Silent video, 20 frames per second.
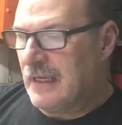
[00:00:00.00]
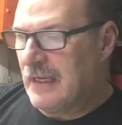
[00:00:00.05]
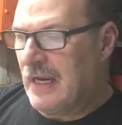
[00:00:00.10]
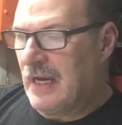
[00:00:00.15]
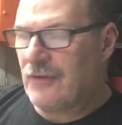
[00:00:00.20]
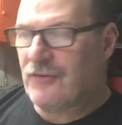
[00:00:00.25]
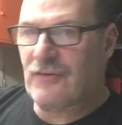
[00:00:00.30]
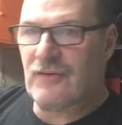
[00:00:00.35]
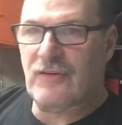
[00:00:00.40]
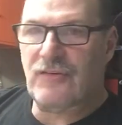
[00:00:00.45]

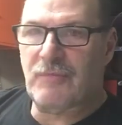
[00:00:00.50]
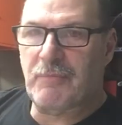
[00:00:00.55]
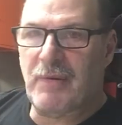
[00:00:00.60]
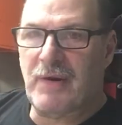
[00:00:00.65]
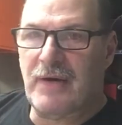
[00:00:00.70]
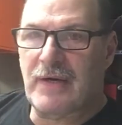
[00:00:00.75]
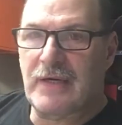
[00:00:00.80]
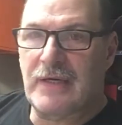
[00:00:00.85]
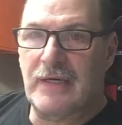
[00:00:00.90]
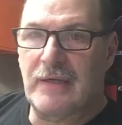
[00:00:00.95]
has to
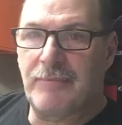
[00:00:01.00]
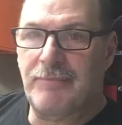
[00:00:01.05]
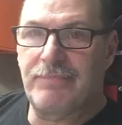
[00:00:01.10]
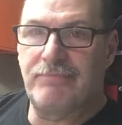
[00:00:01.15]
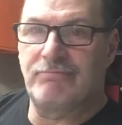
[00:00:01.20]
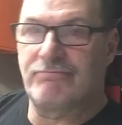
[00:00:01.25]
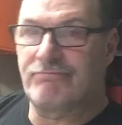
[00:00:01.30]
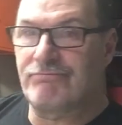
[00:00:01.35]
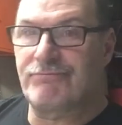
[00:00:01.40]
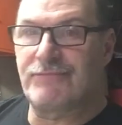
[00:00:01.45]
spark up
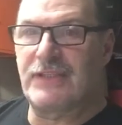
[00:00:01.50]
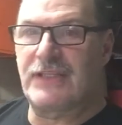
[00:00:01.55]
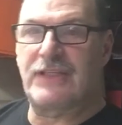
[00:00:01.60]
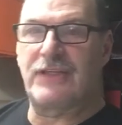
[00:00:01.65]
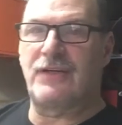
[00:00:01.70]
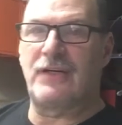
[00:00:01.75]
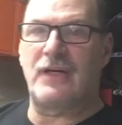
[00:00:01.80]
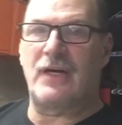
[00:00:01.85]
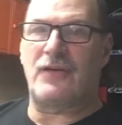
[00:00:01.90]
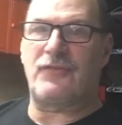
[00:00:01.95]
the
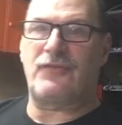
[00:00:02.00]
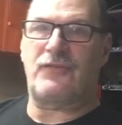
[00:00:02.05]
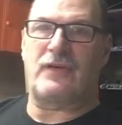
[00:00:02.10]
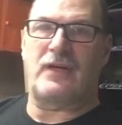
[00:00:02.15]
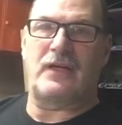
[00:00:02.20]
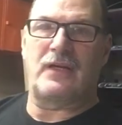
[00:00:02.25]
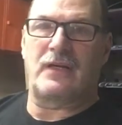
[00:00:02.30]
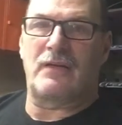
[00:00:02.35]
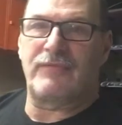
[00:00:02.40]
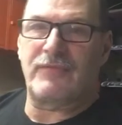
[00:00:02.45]

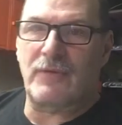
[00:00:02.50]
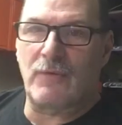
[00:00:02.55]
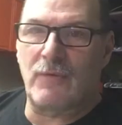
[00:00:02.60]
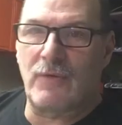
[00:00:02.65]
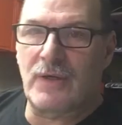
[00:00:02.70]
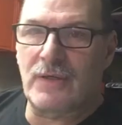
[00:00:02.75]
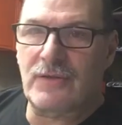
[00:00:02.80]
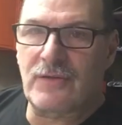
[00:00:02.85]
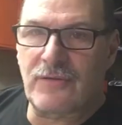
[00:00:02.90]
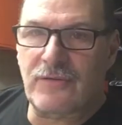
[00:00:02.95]
curiosity enough to
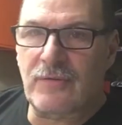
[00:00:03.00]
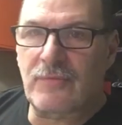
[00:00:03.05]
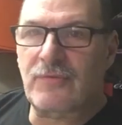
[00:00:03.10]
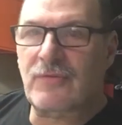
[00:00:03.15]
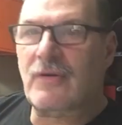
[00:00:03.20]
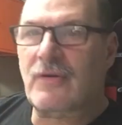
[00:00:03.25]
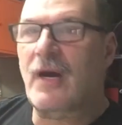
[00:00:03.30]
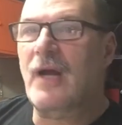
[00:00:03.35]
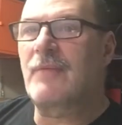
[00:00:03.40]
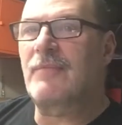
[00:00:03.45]
want to
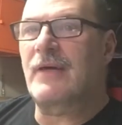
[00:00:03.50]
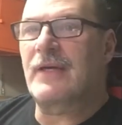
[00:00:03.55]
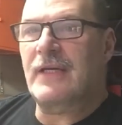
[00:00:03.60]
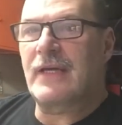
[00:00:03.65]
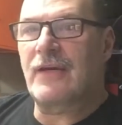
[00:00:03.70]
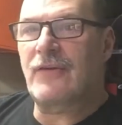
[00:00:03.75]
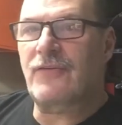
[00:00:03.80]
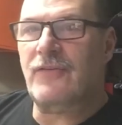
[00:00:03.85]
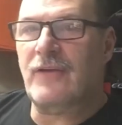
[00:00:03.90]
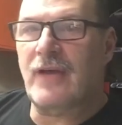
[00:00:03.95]
subscribe, I
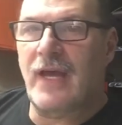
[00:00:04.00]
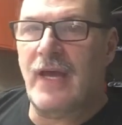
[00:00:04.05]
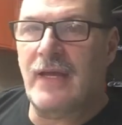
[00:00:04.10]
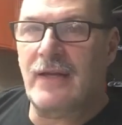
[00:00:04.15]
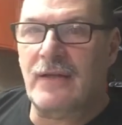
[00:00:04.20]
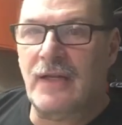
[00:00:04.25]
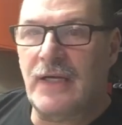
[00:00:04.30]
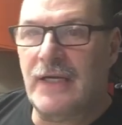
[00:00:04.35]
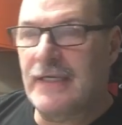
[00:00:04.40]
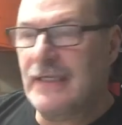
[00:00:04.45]
guess,
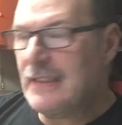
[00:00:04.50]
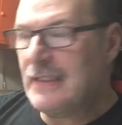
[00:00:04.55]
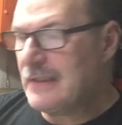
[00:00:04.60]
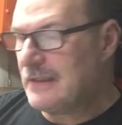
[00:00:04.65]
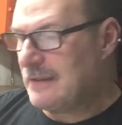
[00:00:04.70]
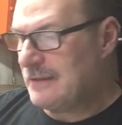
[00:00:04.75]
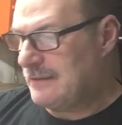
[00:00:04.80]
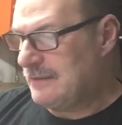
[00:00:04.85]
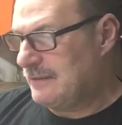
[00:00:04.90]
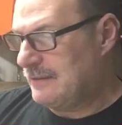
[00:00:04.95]
and like.
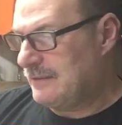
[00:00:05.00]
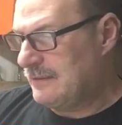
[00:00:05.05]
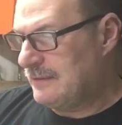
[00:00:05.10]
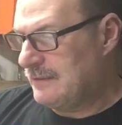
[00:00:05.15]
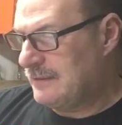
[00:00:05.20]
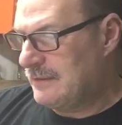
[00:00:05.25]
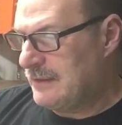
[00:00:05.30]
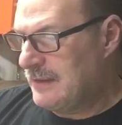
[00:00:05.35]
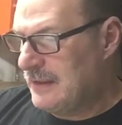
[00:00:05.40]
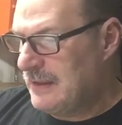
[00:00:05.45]

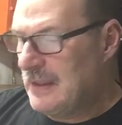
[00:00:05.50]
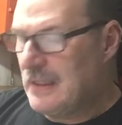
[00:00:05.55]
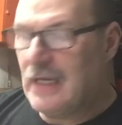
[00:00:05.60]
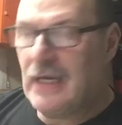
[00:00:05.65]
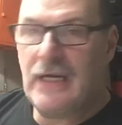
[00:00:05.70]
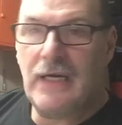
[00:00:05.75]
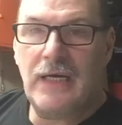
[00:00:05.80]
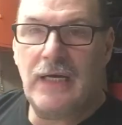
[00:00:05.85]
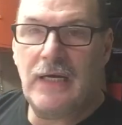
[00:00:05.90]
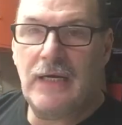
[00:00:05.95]

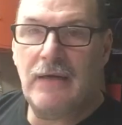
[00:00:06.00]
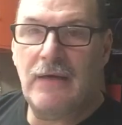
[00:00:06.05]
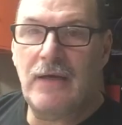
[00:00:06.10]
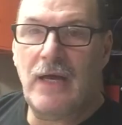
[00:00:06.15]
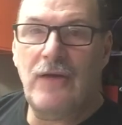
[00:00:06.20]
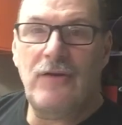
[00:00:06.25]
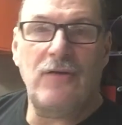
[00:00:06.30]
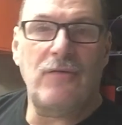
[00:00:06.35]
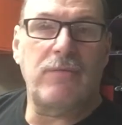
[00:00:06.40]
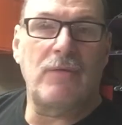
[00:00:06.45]

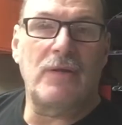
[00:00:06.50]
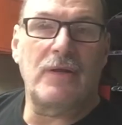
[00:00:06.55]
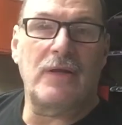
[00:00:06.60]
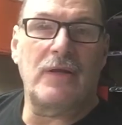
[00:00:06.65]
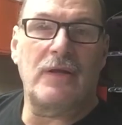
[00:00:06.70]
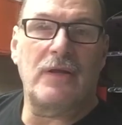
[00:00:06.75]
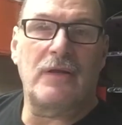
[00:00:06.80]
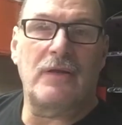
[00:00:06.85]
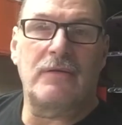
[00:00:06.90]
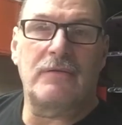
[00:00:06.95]
I just want
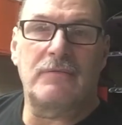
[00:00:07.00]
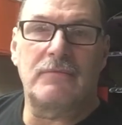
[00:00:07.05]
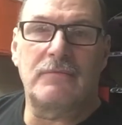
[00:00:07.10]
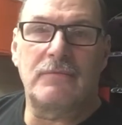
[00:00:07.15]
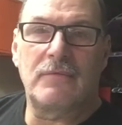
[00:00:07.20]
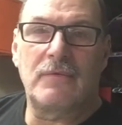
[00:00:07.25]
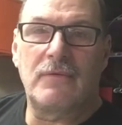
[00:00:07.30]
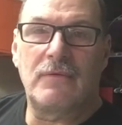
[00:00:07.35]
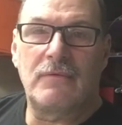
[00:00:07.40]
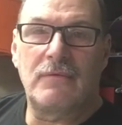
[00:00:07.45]
to
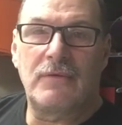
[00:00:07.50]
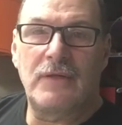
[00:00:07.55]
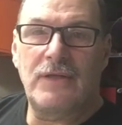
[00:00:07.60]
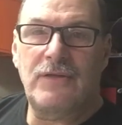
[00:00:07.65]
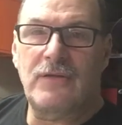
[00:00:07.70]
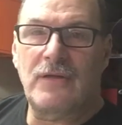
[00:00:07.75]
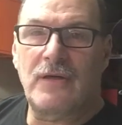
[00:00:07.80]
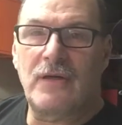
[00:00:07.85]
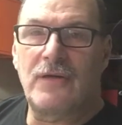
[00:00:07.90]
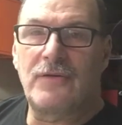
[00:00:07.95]

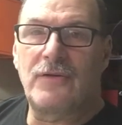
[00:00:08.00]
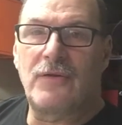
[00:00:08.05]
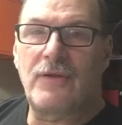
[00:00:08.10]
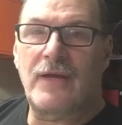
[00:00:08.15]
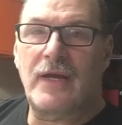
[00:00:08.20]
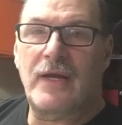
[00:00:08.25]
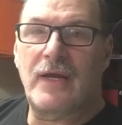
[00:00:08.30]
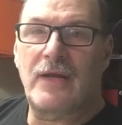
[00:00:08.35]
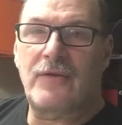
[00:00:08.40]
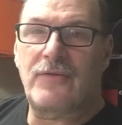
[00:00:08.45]
let you all know
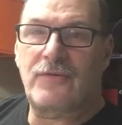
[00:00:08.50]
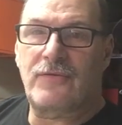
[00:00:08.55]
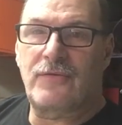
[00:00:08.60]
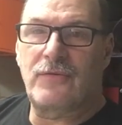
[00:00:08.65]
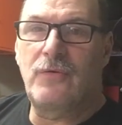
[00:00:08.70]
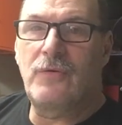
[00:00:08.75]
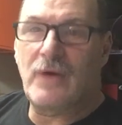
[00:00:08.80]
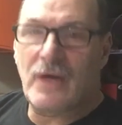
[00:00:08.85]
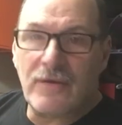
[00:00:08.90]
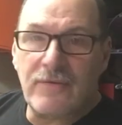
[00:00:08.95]
that
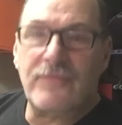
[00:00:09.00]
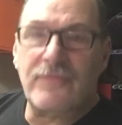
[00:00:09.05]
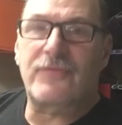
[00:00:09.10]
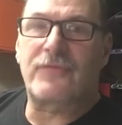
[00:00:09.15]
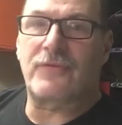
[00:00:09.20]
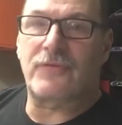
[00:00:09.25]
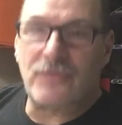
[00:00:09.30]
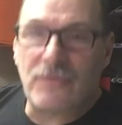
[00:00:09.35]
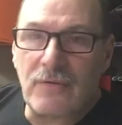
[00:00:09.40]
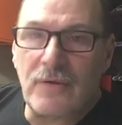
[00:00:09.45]
who have
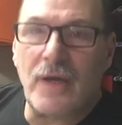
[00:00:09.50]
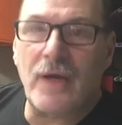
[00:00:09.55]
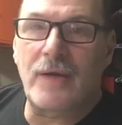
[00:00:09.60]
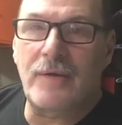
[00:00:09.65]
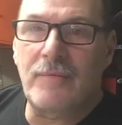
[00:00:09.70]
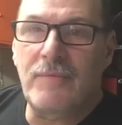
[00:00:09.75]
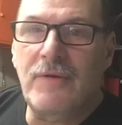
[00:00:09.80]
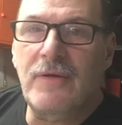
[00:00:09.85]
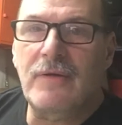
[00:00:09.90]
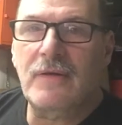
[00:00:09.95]

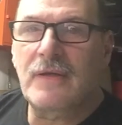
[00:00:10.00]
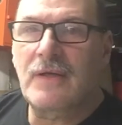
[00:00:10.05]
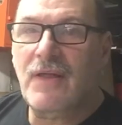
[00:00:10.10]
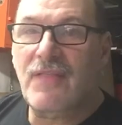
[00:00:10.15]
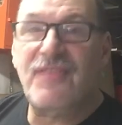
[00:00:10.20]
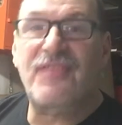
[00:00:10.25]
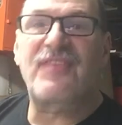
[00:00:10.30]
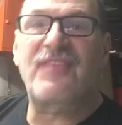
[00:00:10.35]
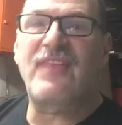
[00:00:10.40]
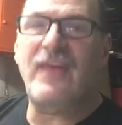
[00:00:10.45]
subscribed.
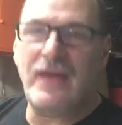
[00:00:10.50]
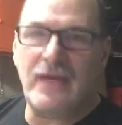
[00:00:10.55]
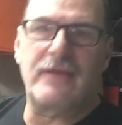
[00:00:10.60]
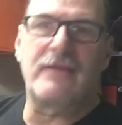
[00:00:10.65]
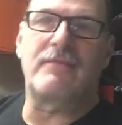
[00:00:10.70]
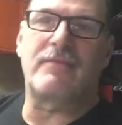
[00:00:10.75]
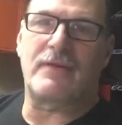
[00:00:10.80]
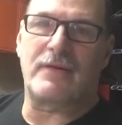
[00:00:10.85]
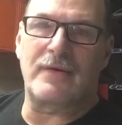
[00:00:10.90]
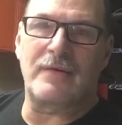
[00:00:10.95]
Thank
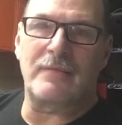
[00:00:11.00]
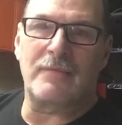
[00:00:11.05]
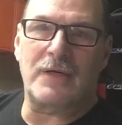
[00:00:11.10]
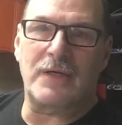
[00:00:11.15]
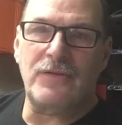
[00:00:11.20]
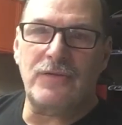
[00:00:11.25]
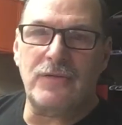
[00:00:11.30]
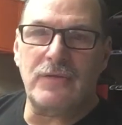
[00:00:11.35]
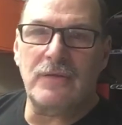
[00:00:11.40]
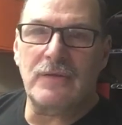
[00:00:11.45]
you very
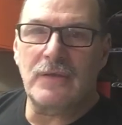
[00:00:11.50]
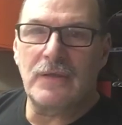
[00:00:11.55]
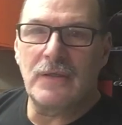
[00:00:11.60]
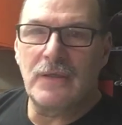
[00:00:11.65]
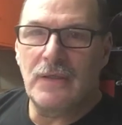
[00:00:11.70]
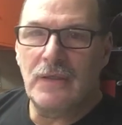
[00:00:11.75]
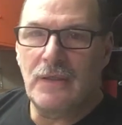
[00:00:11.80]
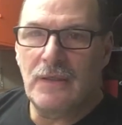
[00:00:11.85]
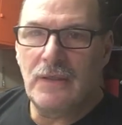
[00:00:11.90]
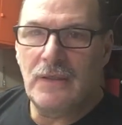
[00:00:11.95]
much.
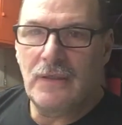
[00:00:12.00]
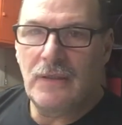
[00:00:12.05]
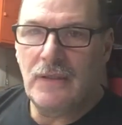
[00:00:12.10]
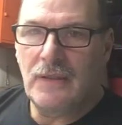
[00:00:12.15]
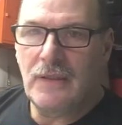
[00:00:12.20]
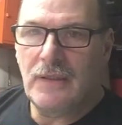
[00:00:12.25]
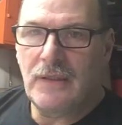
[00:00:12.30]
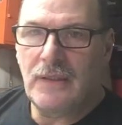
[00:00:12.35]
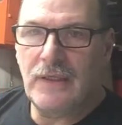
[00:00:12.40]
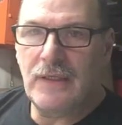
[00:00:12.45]

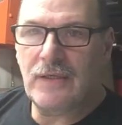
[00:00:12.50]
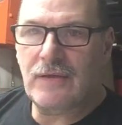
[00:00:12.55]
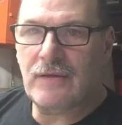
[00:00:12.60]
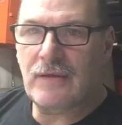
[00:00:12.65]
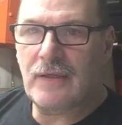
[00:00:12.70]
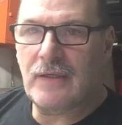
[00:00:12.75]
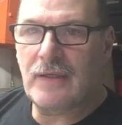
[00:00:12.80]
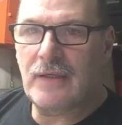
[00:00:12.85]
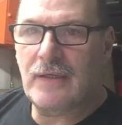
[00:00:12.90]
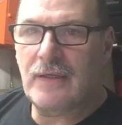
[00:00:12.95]
It
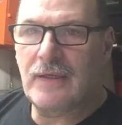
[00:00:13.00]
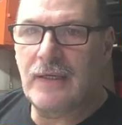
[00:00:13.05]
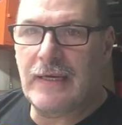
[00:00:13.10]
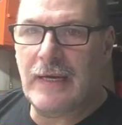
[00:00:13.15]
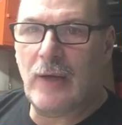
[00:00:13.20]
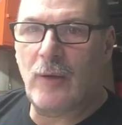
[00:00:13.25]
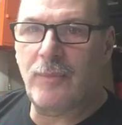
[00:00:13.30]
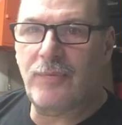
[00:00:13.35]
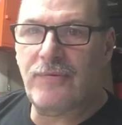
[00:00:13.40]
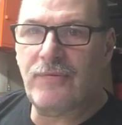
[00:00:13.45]

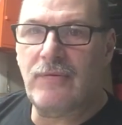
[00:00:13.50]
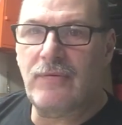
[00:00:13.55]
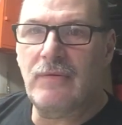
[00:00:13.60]
helps.